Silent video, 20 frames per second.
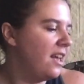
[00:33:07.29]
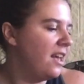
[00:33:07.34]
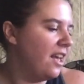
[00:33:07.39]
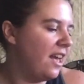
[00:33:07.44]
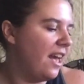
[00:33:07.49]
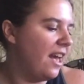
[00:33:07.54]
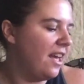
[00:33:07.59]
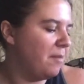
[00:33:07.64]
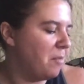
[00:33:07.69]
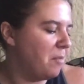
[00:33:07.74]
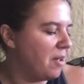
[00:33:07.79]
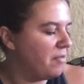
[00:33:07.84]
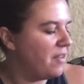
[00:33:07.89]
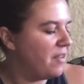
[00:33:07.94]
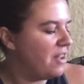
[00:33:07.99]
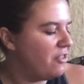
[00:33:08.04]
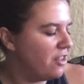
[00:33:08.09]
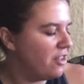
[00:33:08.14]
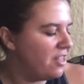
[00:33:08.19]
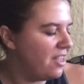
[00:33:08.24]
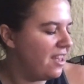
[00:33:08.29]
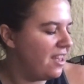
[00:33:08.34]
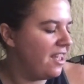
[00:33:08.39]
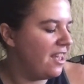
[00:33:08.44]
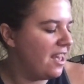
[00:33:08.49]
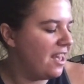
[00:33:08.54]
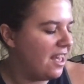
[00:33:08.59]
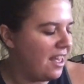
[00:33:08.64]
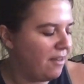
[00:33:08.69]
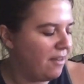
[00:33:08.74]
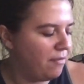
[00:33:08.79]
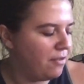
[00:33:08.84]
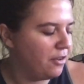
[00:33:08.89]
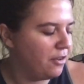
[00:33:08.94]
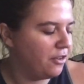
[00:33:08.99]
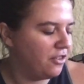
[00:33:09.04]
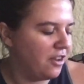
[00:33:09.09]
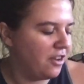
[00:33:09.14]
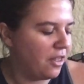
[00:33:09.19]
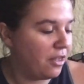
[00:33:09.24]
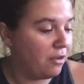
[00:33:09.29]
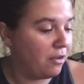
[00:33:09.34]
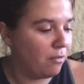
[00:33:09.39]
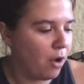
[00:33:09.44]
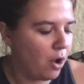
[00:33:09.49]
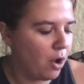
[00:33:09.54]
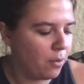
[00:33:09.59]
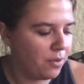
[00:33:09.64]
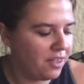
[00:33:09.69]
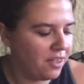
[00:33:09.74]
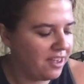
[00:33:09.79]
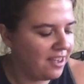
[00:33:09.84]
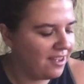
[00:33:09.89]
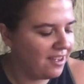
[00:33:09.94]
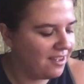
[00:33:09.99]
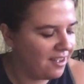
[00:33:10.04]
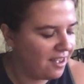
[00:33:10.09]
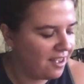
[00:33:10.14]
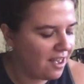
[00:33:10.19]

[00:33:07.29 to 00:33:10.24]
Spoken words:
And my favorite thing, if there's nothing wrong with it,